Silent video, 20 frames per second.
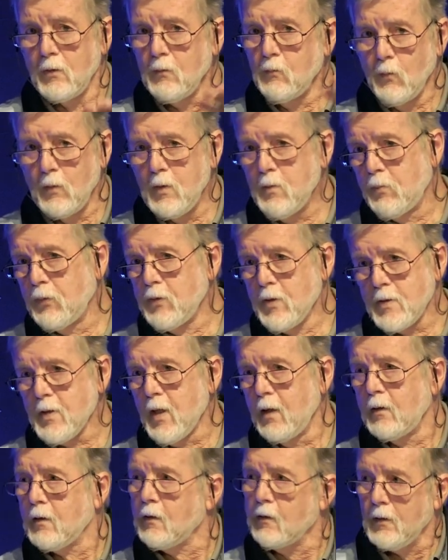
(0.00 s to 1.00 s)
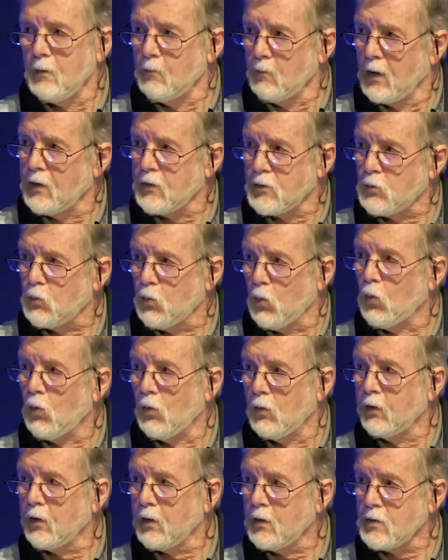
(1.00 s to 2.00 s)
and we presented them as
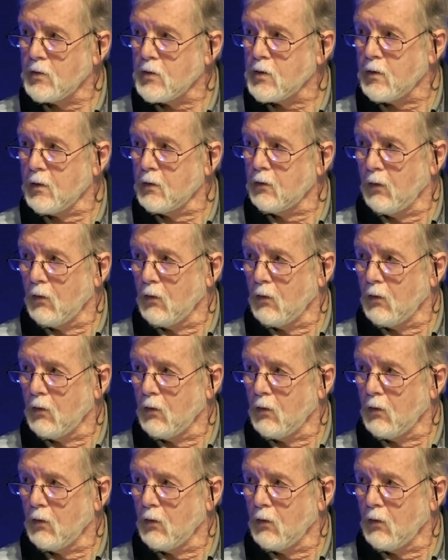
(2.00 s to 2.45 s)
warnings that